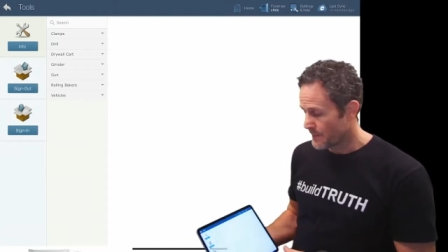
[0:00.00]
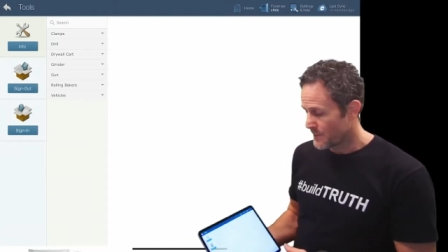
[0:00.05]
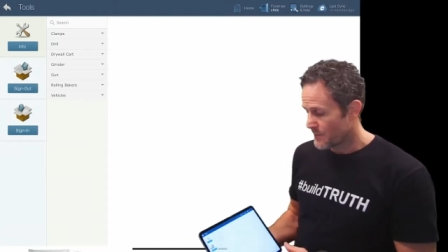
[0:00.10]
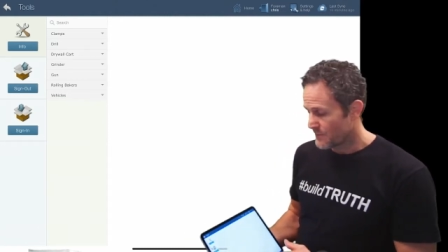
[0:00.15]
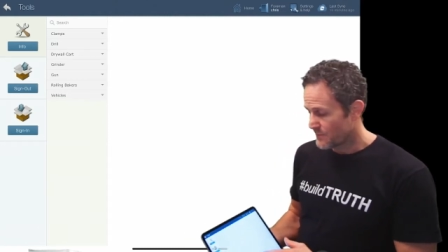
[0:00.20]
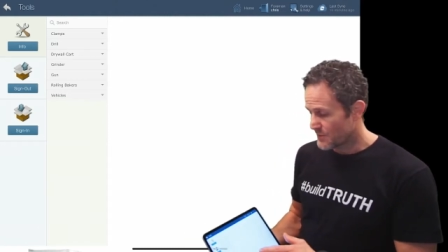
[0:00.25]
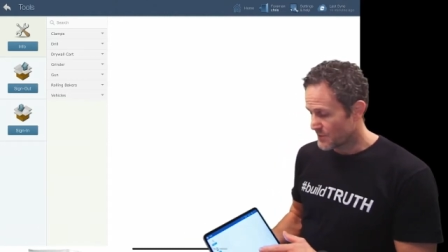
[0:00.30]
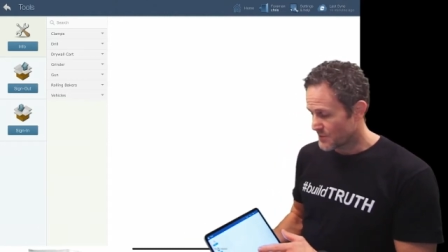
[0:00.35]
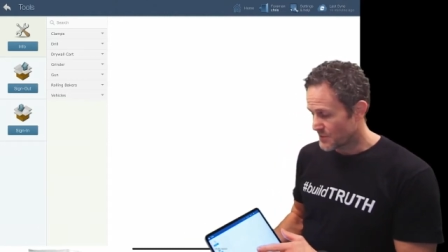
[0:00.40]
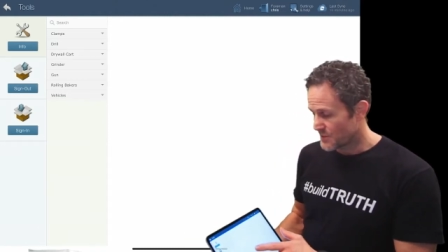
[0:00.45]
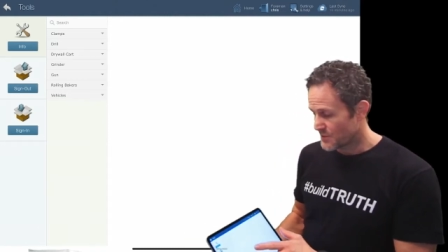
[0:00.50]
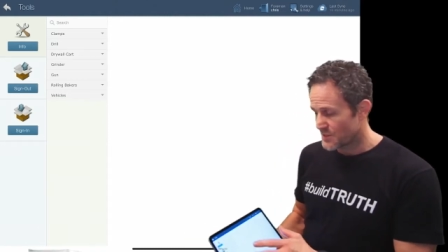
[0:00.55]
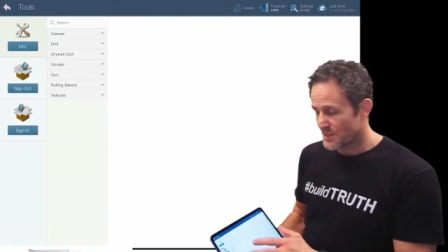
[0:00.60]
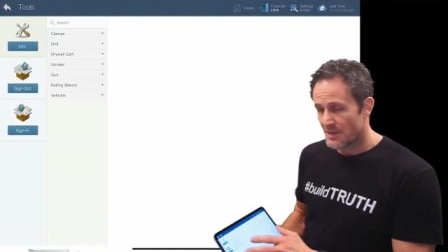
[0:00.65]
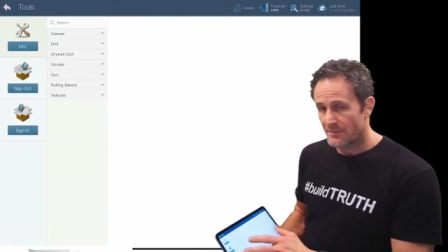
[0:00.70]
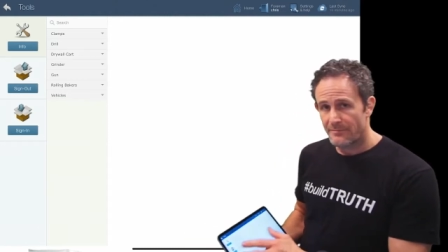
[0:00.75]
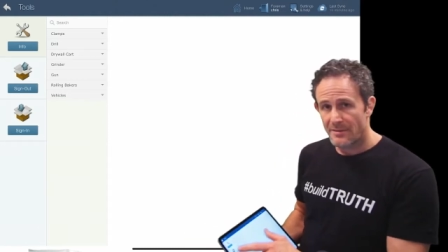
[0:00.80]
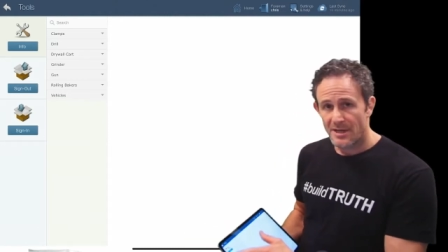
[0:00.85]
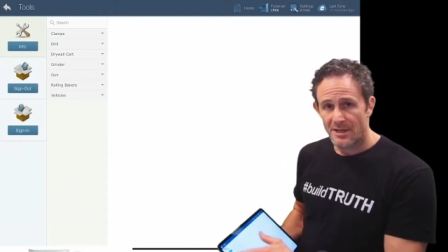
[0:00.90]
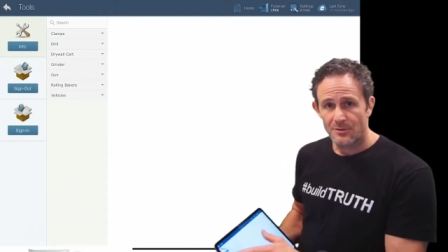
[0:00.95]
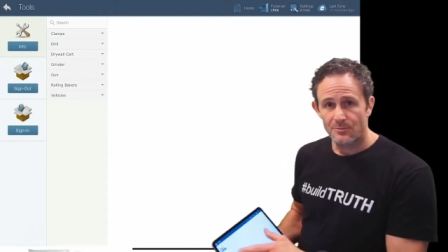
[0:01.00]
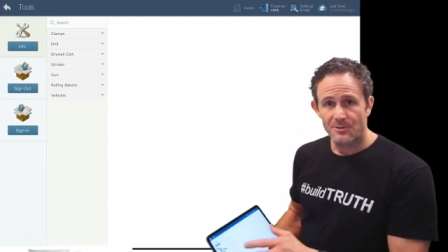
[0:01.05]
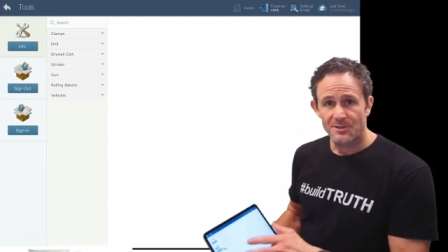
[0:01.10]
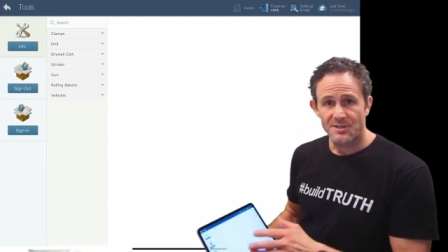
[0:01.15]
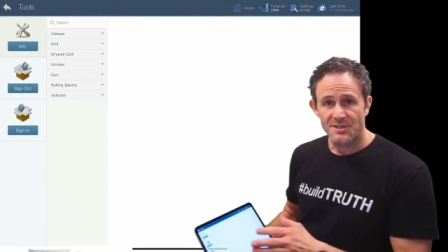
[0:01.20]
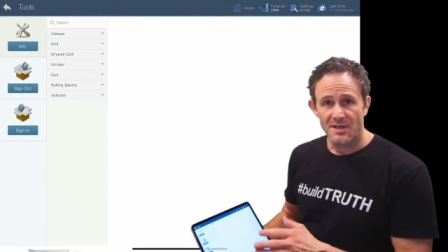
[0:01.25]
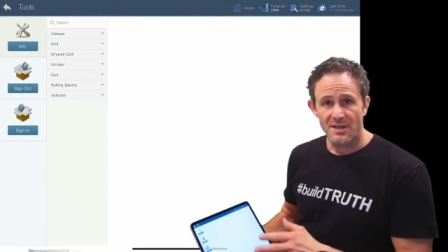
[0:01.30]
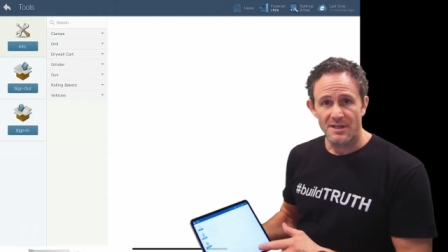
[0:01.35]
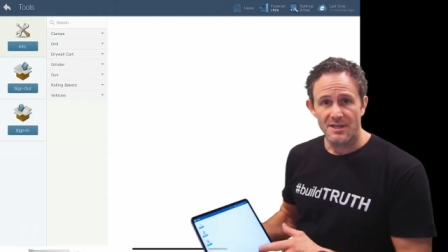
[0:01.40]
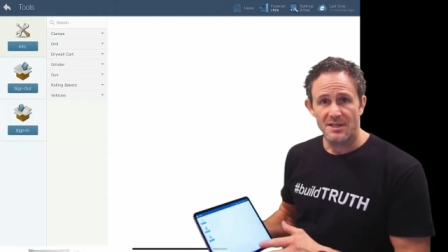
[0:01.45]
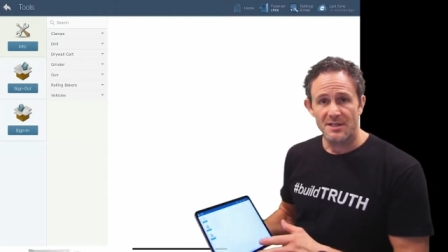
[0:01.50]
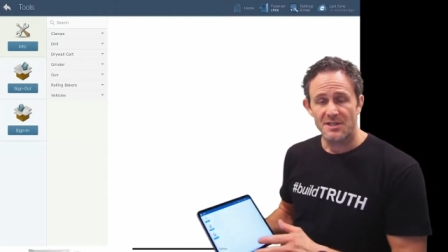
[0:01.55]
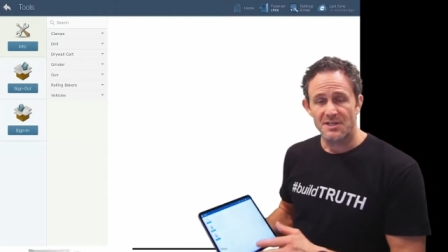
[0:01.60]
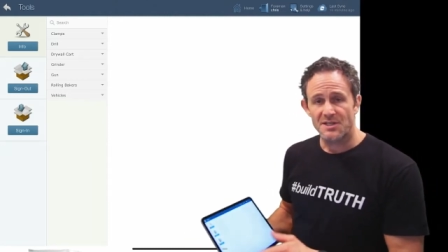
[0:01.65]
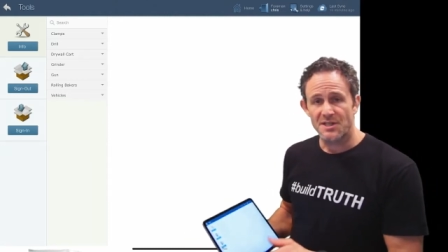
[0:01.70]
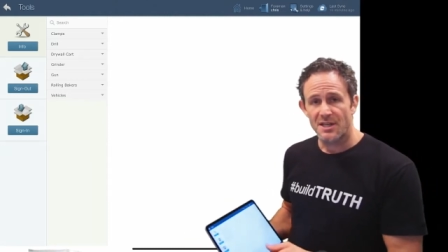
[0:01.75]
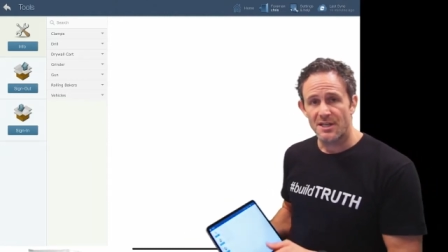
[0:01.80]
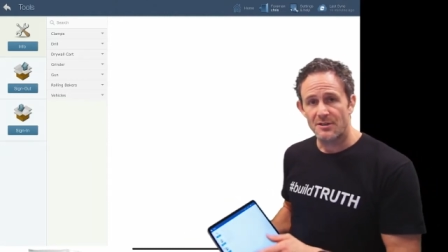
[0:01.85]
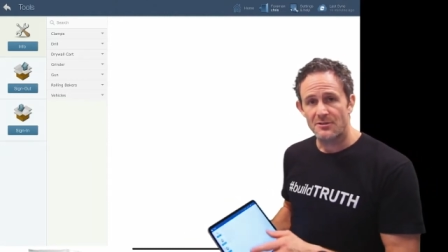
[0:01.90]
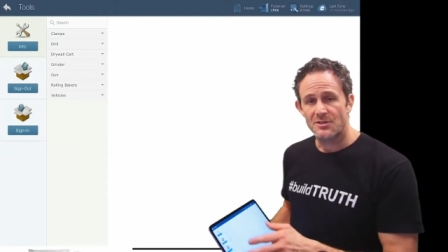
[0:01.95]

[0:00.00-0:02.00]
This is a manual sign in and sign out,